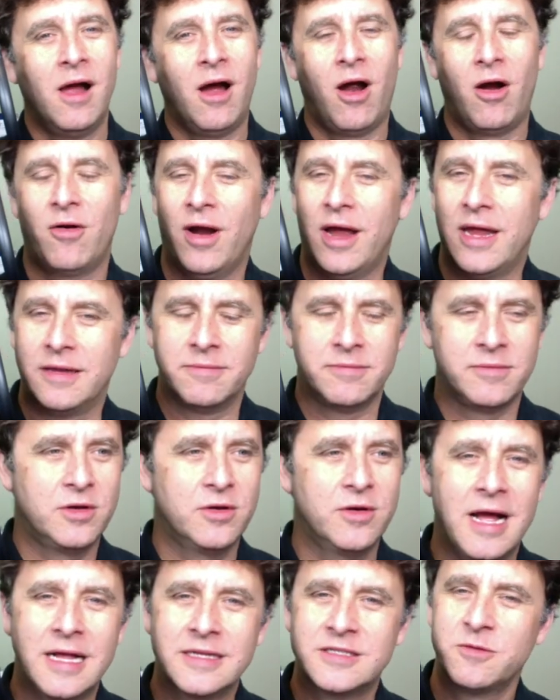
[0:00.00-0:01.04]
All right. You're
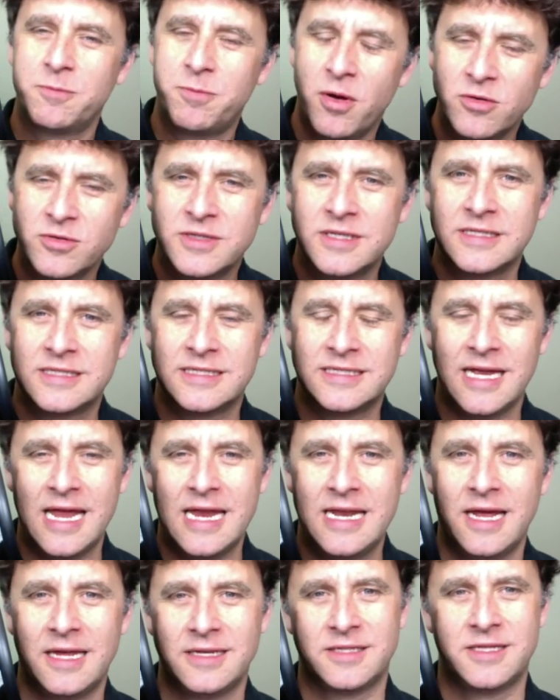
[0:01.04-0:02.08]
not supposed to say
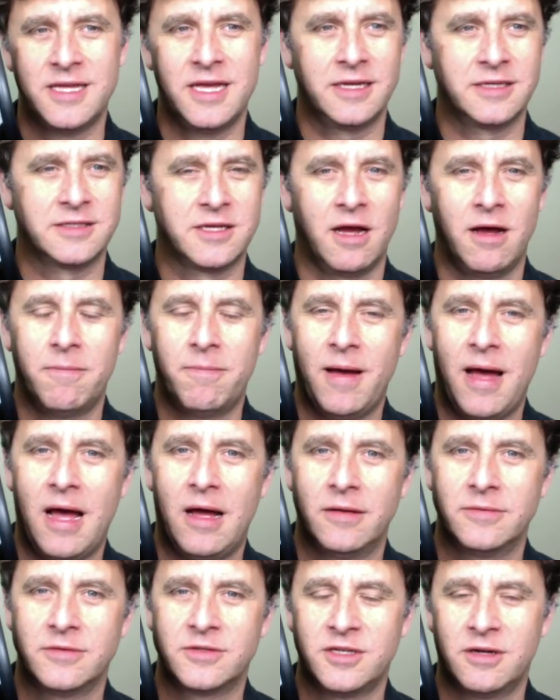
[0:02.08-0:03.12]
nice things
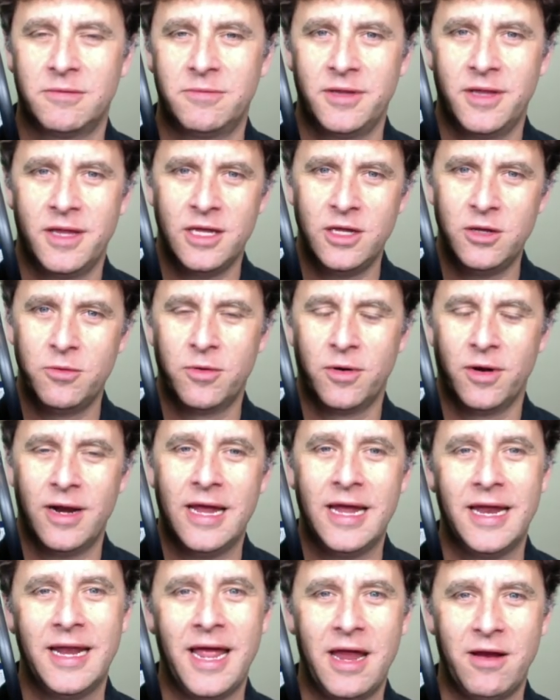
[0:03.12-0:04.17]
about someone that you were
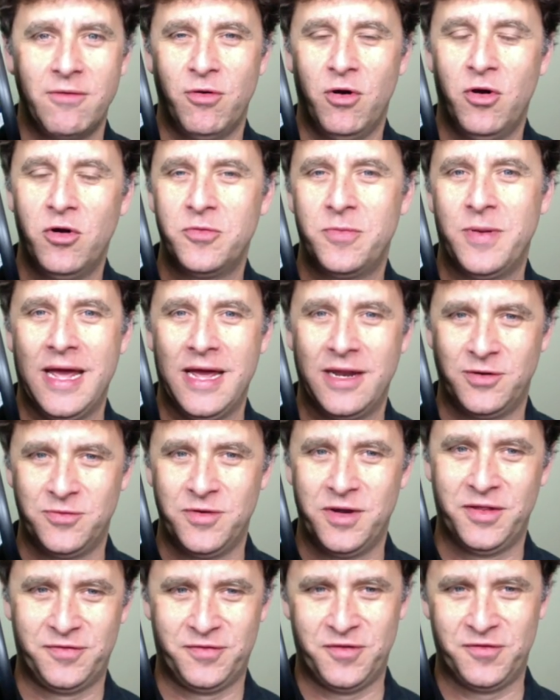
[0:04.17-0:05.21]
in a road band
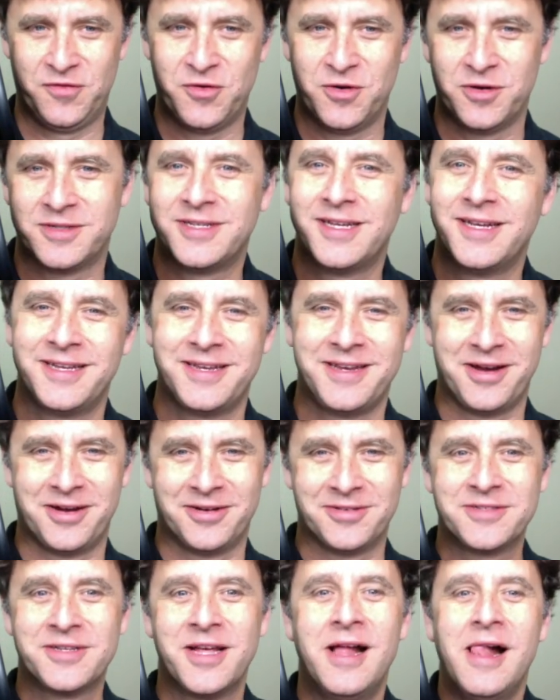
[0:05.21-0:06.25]
with for 14
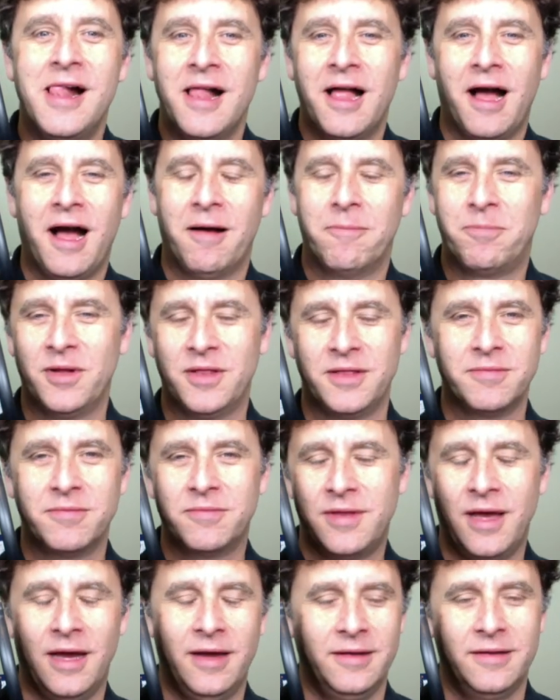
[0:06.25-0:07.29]
years. But
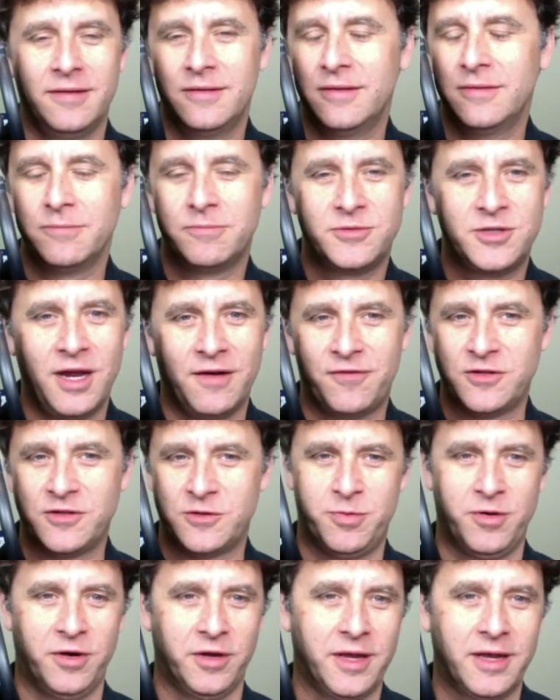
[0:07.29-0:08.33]
Jeff is
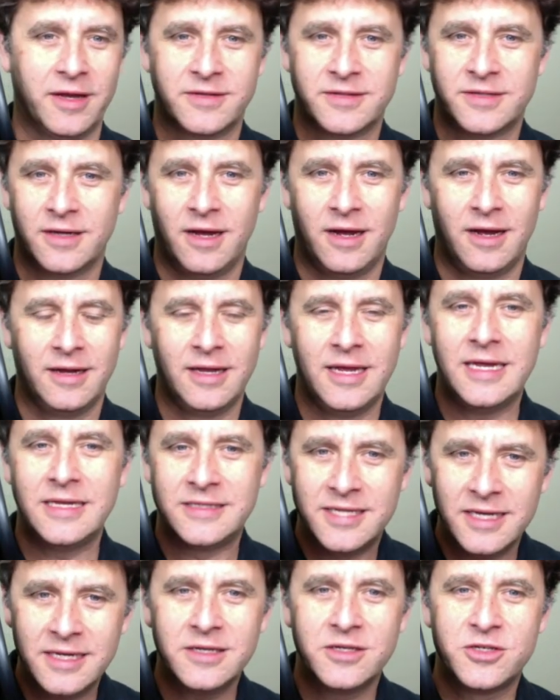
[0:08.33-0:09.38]
brilliant. He
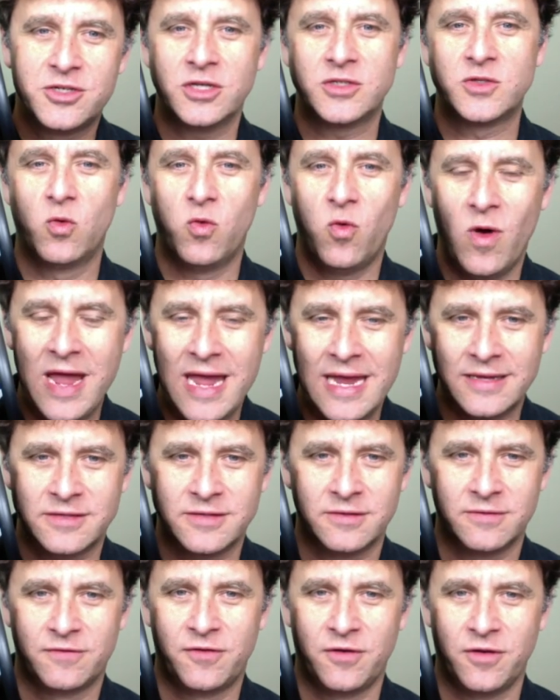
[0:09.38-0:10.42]
didn't just wait
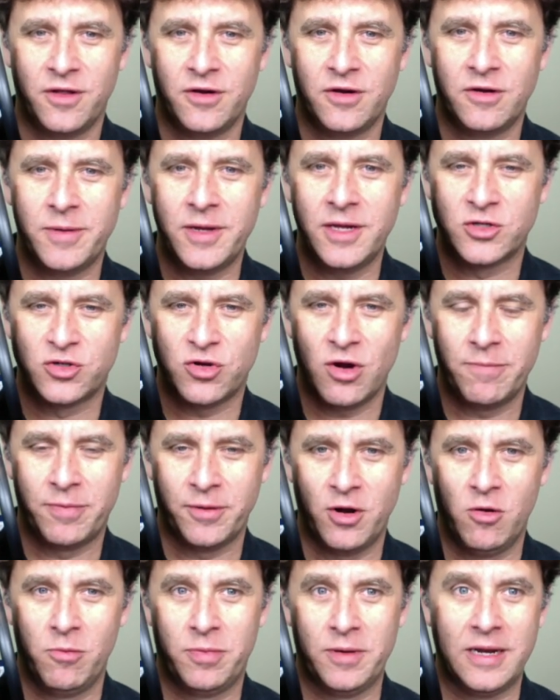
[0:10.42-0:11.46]
for there to be a trumpet
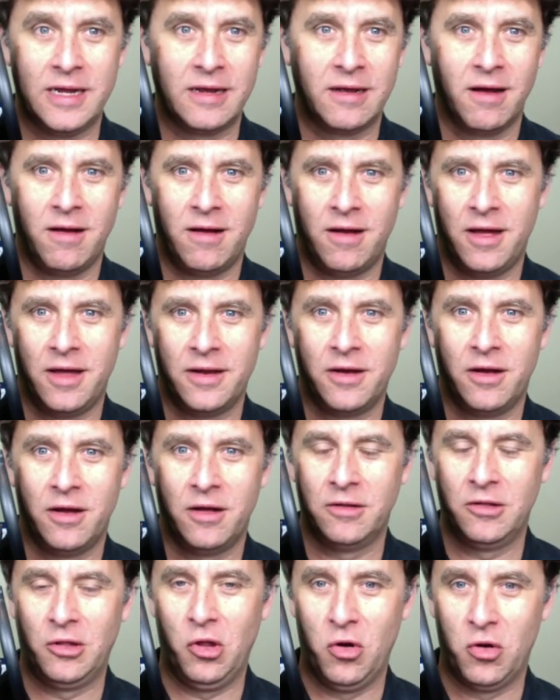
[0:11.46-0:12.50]
opening on a
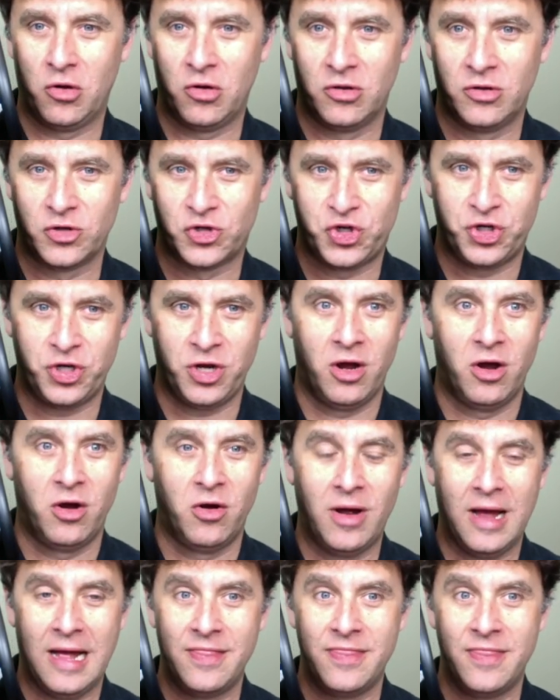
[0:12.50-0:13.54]
local show
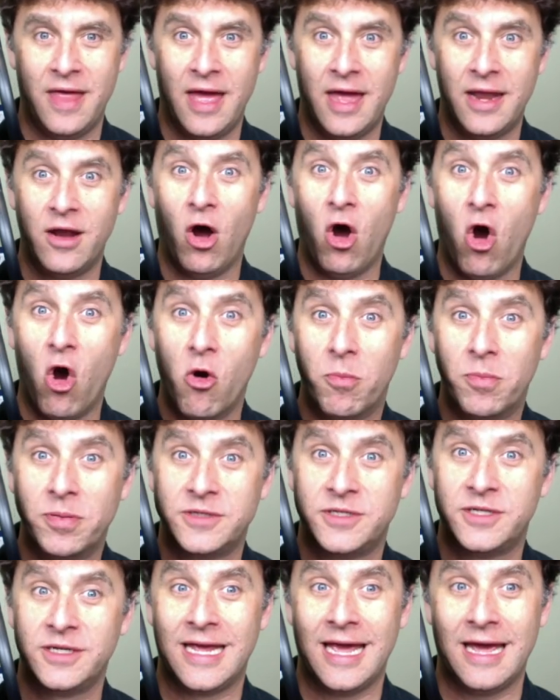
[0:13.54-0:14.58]
and then hope
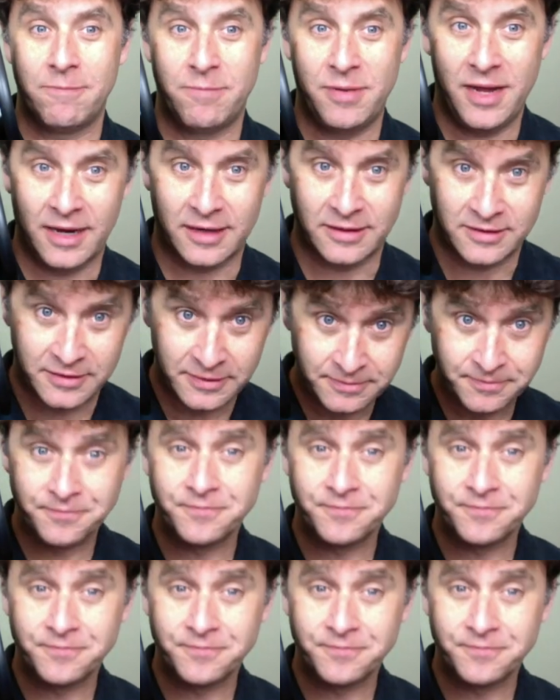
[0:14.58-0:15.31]
to get picked.